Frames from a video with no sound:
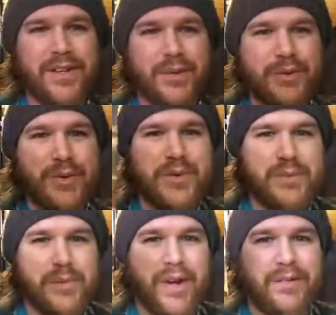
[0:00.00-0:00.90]
who's always
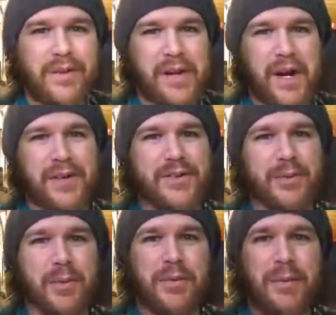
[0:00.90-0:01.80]
been my favorite character
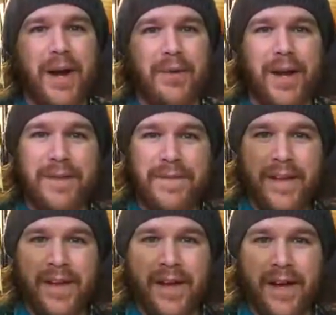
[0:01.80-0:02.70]
from the movie. But anyway,
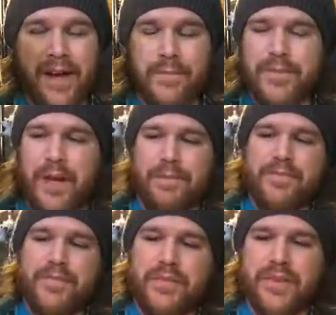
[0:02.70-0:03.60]

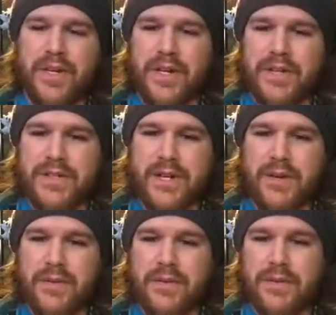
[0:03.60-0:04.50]
30 years
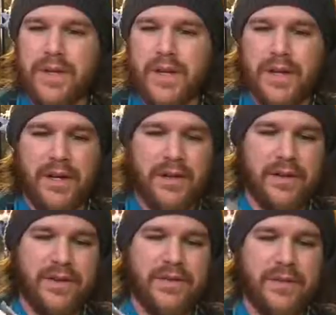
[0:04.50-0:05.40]
ago,
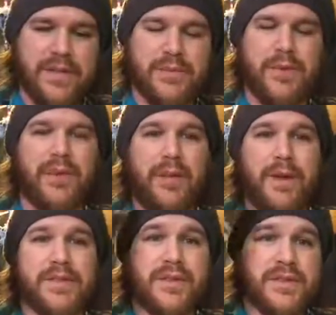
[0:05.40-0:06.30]
this amazing movie came
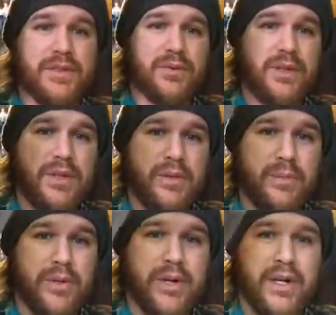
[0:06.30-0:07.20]
out. So this is a really
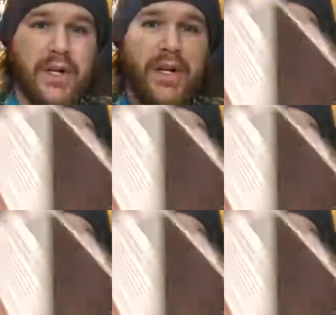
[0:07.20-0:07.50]
cool book.